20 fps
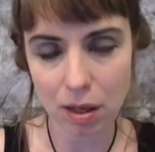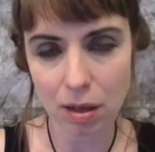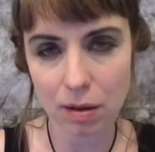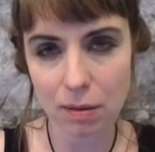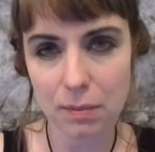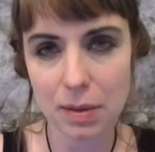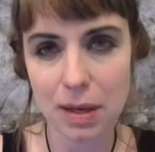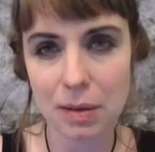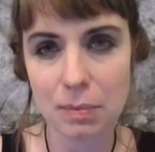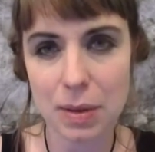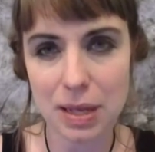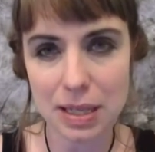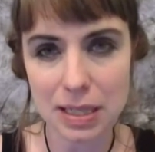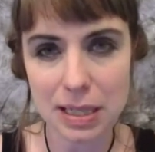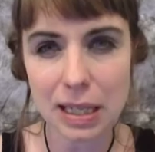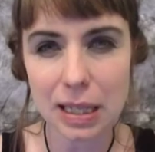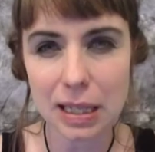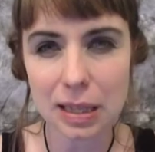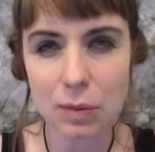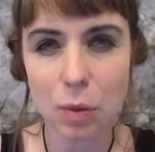And
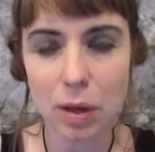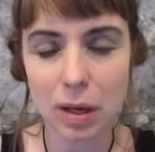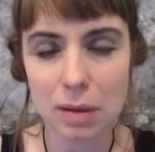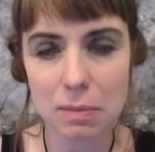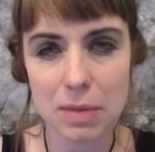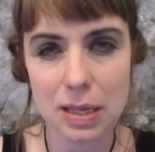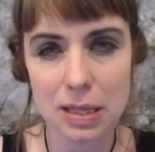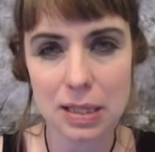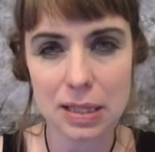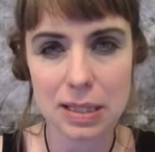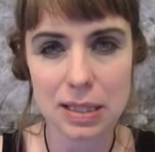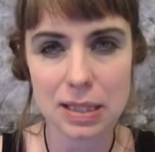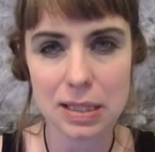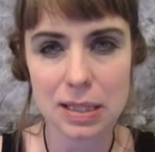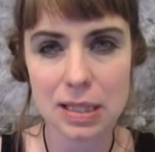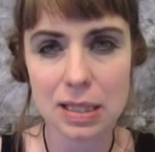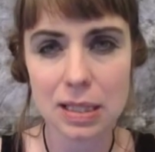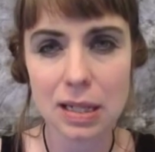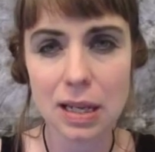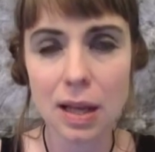basically what it means
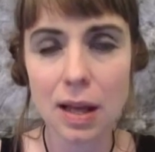is